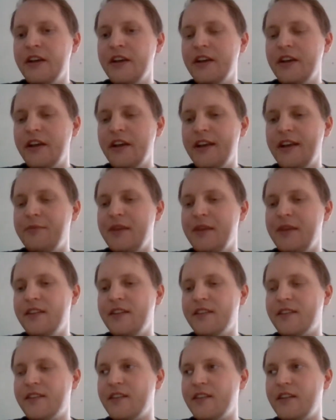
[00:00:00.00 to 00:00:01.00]
it
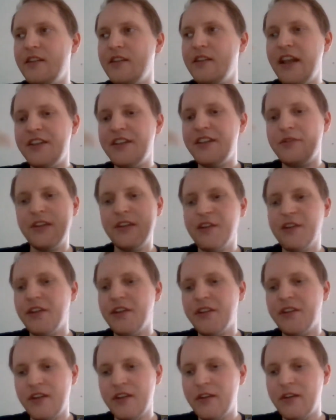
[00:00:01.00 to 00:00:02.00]
means less
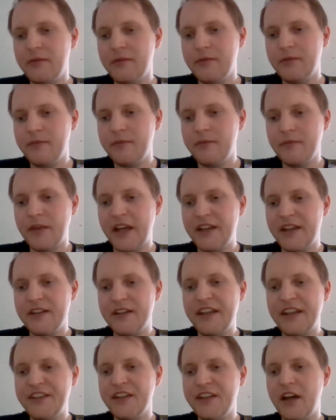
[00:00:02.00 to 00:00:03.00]
redundancy and
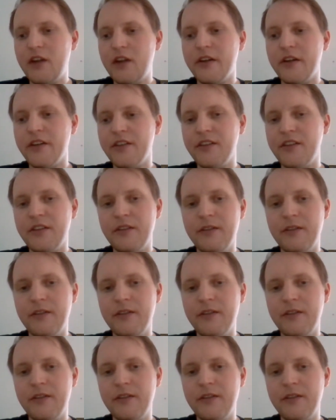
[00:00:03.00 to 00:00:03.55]
less errors.